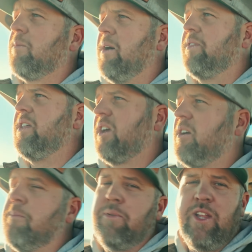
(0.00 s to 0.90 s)
but the
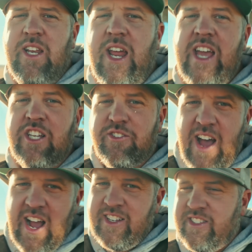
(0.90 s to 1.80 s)
complete
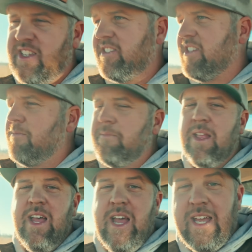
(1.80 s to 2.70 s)
HVAC system
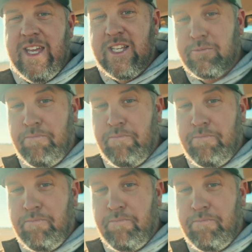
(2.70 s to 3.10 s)
is